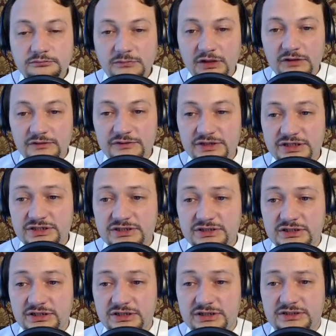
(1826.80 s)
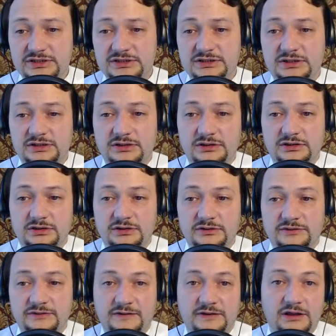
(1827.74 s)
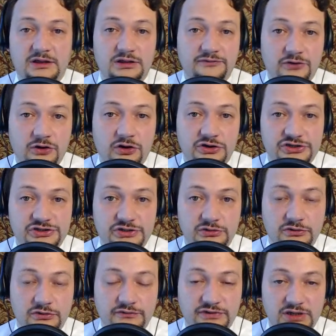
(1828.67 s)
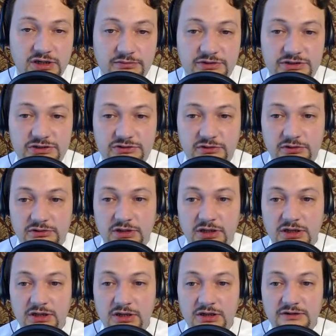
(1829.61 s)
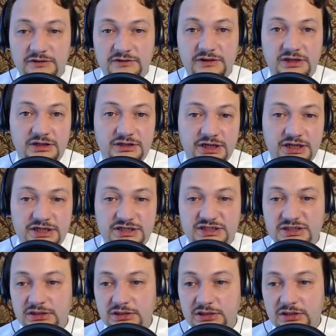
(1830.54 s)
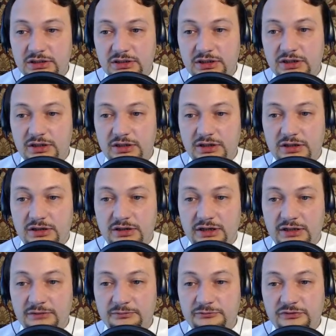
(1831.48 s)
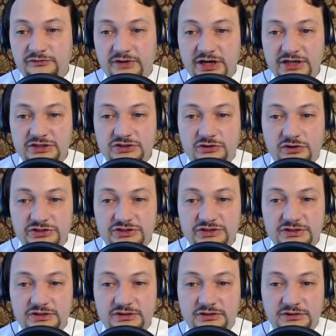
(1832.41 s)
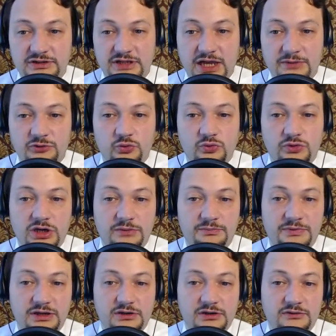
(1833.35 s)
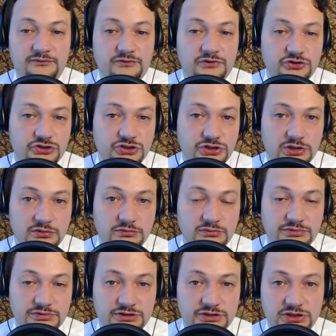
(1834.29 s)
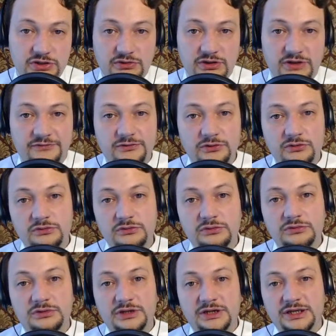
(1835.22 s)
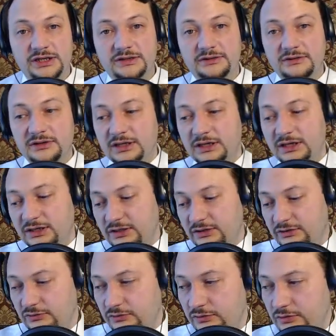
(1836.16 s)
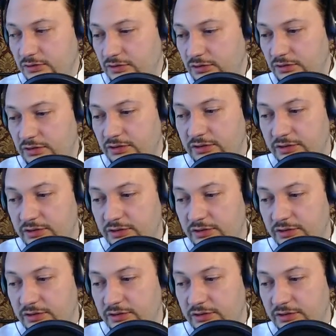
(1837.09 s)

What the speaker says: This is self-hosted of the Amazon DNS and provides host name to IP conversion. So if you need your